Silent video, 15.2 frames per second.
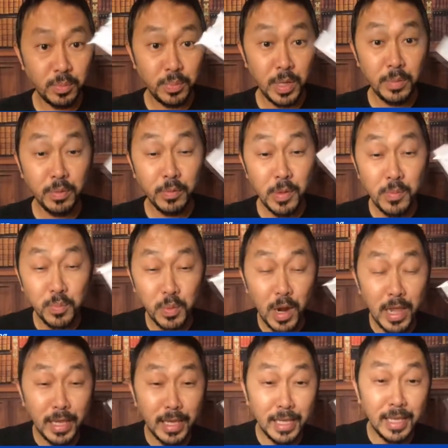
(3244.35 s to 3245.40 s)
People have been
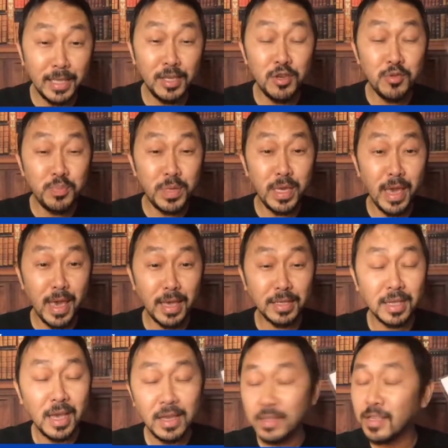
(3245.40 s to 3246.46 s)
breaking it. UPS,
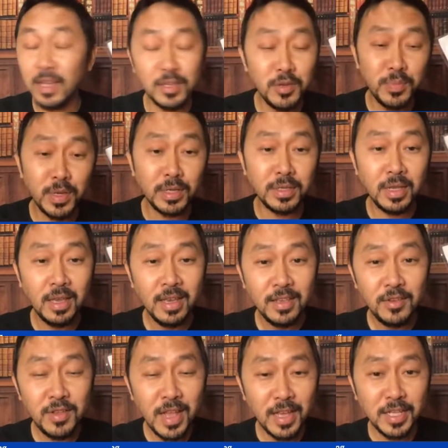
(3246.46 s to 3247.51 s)
not UPS,
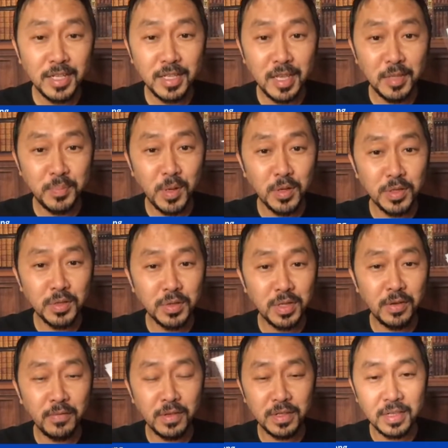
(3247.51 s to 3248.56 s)
United States Postal
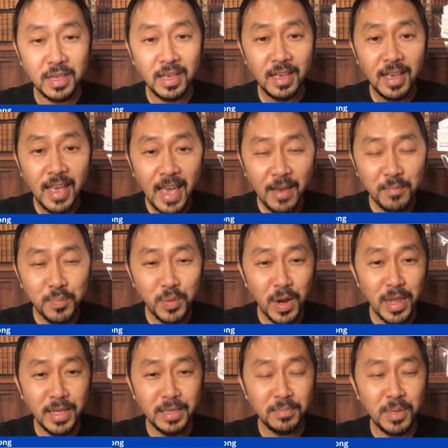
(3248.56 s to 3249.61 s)
Service have
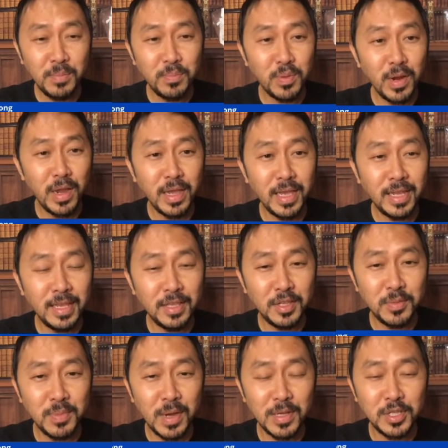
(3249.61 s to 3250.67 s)
been breaking into
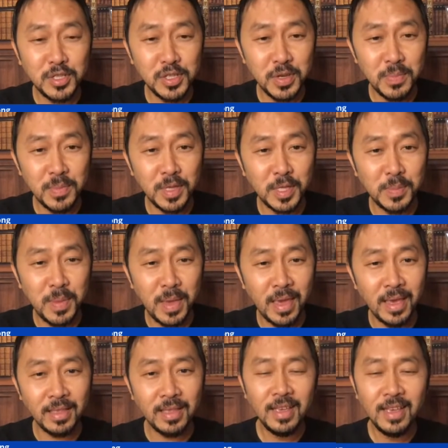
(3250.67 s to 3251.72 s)
my shipments,
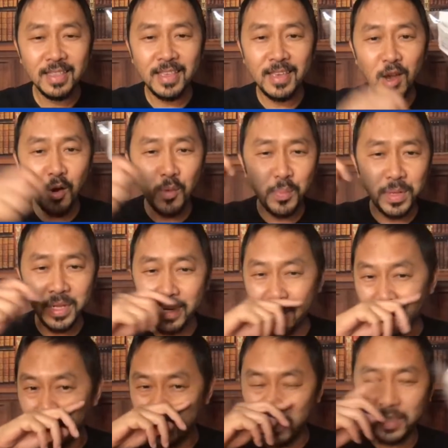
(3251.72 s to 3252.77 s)
man. They open it
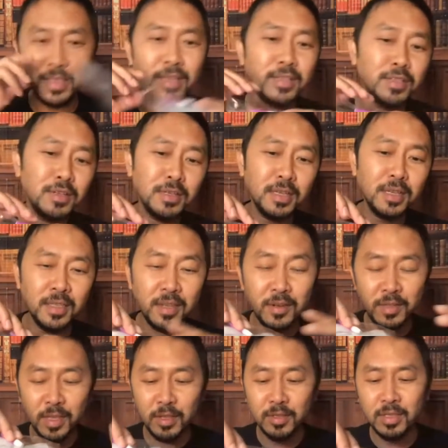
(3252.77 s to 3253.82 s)
up and they look in there
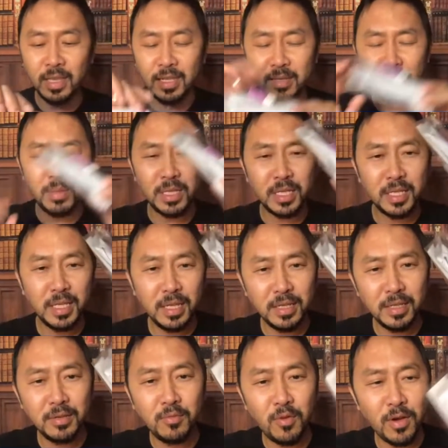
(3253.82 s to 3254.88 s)
and they've been
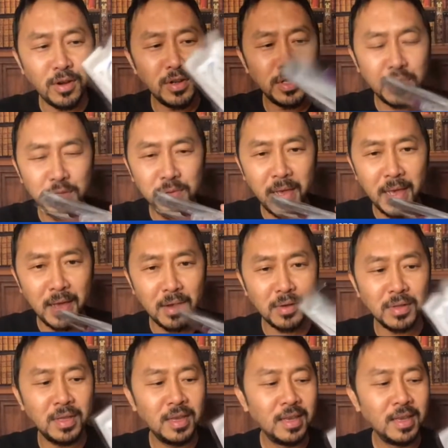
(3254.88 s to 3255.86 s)
stealing one or two out.